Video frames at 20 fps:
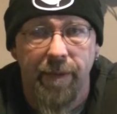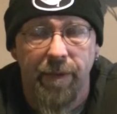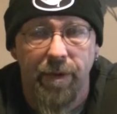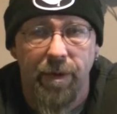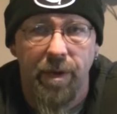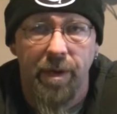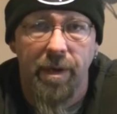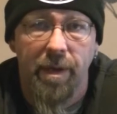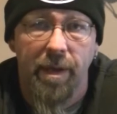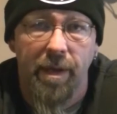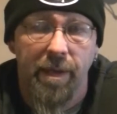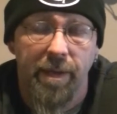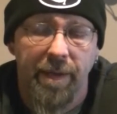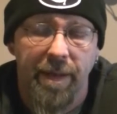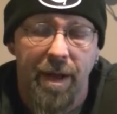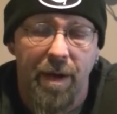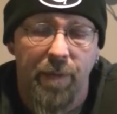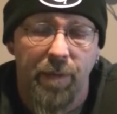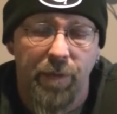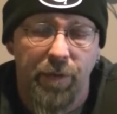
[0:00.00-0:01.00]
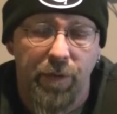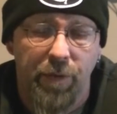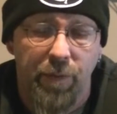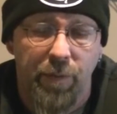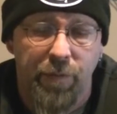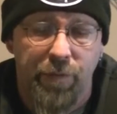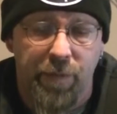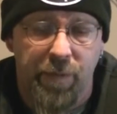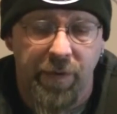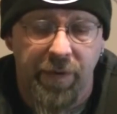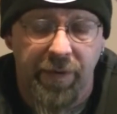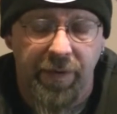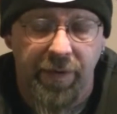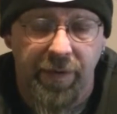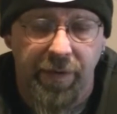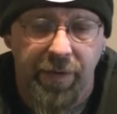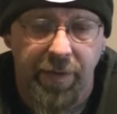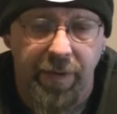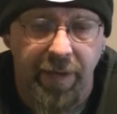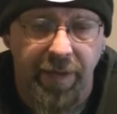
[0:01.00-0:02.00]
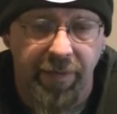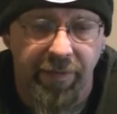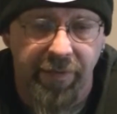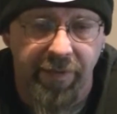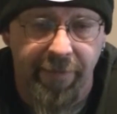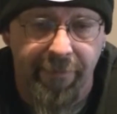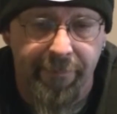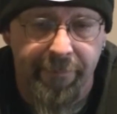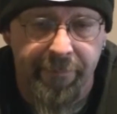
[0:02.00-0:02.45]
good down to 14 degrees?